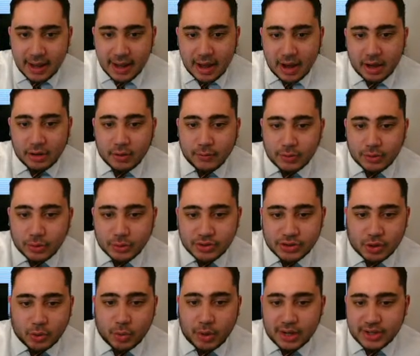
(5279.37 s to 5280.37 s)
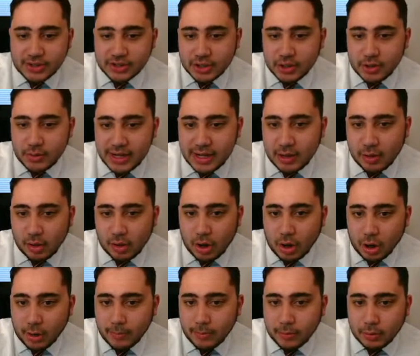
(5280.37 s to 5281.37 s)
on over towards Aquasco, Eagle
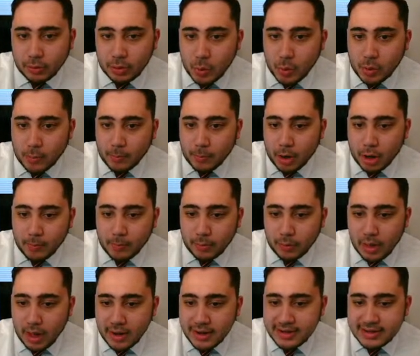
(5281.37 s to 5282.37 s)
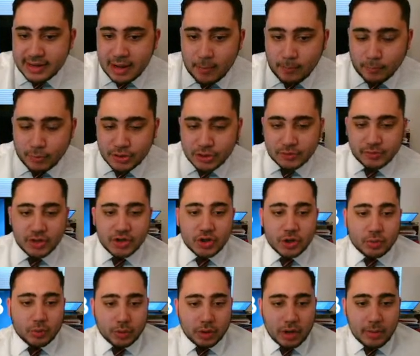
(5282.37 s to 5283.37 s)
Harbor, Lower Marble, Huntingtown, Prince
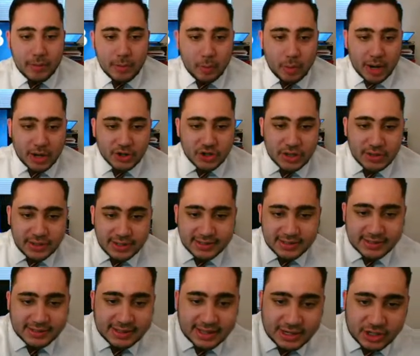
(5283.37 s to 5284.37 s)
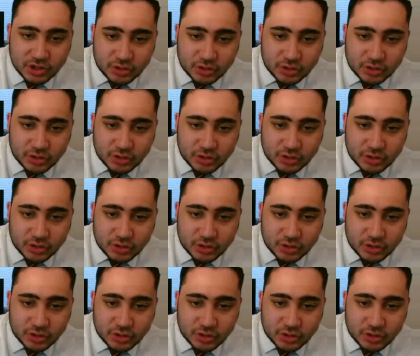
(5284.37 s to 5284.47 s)
Frederick. We're going to be watching these as they